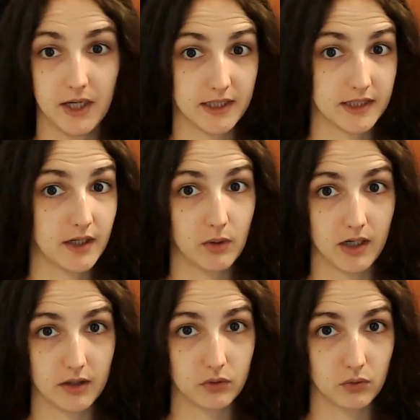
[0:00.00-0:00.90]
the part that I
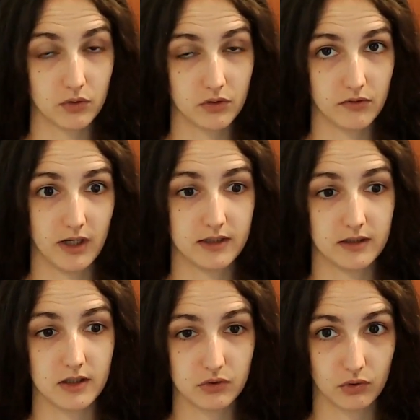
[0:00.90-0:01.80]
wanted to
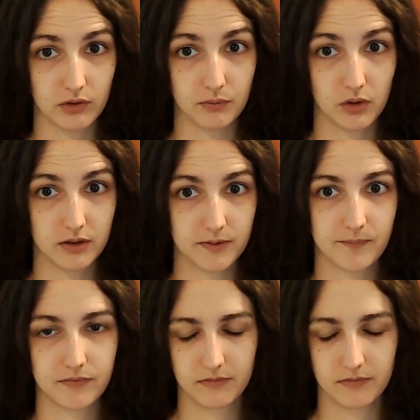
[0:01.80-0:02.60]
create in a storyboard.